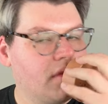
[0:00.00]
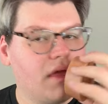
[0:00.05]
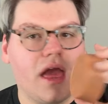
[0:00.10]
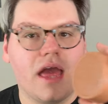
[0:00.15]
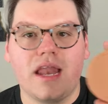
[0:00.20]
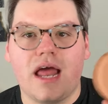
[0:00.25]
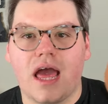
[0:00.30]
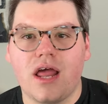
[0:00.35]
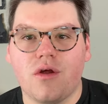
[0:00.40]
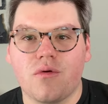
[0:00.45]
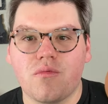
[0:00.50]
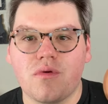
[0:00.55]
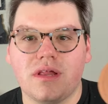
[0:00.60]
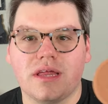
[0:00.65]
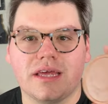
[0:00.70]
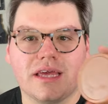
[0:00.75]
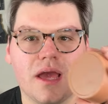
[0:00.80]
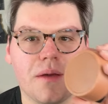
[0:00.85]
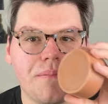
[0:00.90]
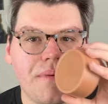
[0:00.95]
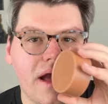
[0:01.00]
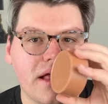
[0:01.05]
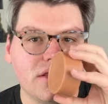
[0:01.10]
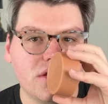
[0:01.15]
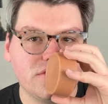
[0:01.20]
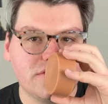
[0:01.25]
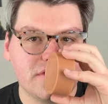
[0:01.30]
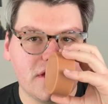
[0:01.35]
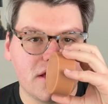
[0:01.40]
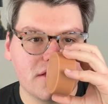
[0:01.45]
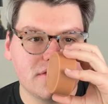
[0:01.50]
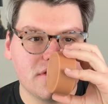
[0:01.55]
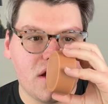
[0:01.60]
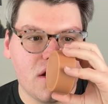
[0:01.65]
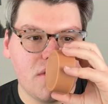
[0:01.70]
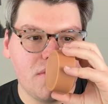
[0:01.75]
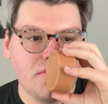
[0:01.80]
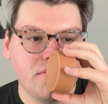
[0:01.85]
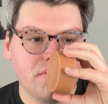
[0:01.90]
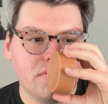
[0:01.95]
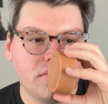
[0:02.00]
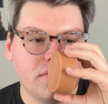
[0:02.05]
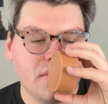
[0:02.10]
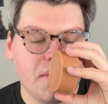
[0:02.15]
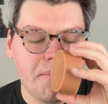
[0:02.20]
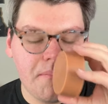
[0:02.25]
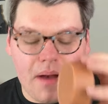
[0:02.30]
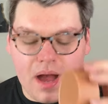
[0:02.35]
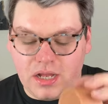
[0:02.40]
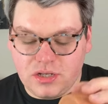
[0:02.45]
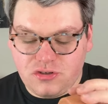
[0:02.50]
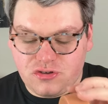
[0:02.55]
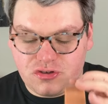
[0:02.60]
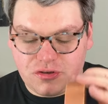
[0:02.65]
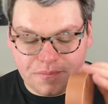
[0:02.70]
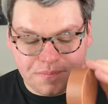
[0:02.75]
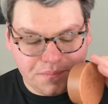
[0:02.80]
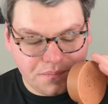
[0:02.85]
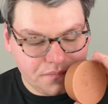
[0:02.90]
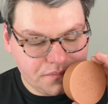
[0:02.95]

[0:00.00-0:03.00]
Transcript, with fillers: And I don't really get Palo Santo much,